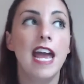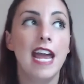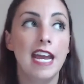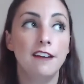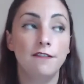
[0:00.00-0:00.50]

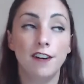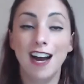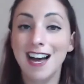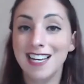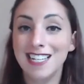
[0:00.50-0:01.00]
And for
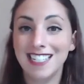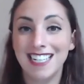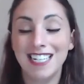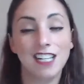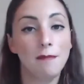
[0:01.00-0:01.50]
us,
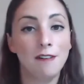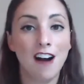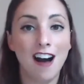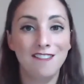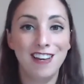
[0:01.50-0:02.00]
each cup of
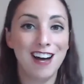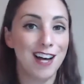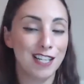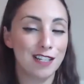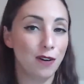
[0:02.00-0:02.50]
coffee
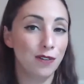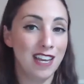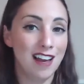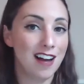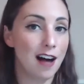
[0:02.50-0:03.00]
costs us
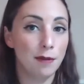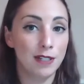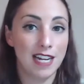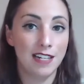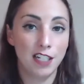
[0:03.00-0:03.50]
only a couple
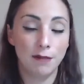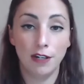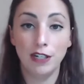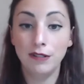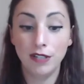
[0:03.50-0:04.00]
cents to
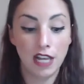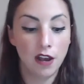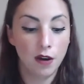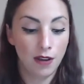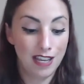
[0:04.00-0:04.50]
produce,
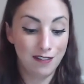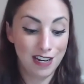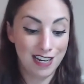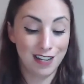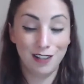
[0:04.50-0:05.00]

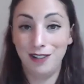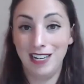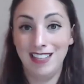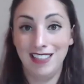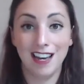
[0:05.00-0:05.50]
even
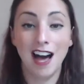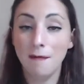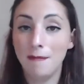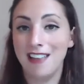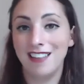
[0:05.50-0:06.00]
including the
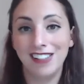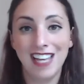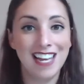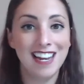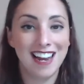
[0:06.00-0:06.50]
cup and the
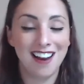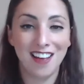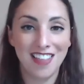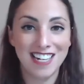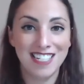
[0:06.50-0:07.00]
lid and all
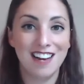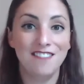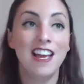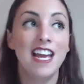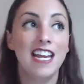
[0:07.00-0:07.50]
that stuff,
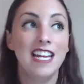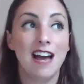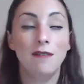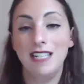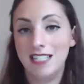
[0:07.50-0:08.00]

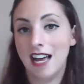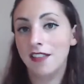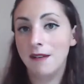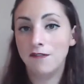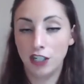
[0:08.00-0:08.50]
yet we sell
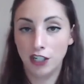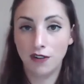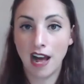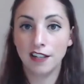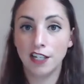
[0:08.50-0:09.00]
them for
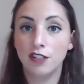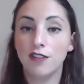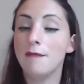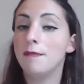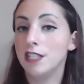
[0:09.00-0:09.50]
$2. So
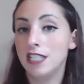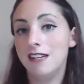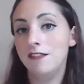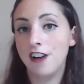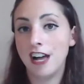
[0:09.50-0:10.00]
that
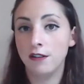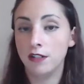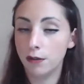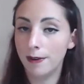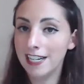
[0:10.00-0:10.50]
perceived value
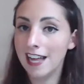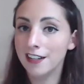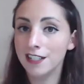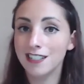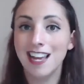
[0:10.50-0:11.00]
is
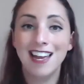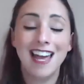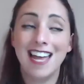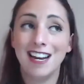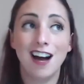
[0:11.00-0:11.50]
$20
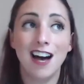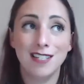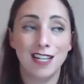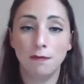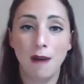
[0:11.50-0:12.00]
and it costs
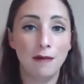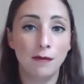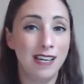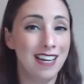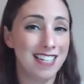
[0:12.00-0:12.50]
us
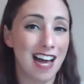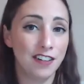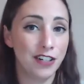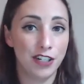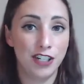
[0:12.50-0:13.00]
probably $1
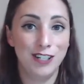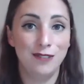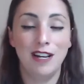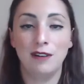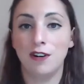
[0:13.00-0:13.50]
or
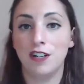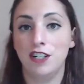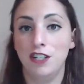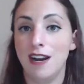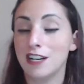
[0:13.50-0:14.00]
$2 in order
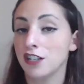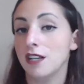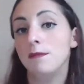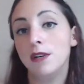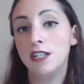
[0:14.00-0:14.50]
to
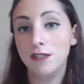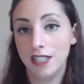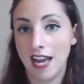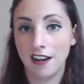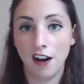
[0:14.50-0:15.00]
actually produce
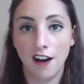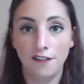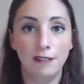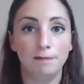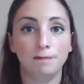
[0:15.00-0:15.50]
that coffee.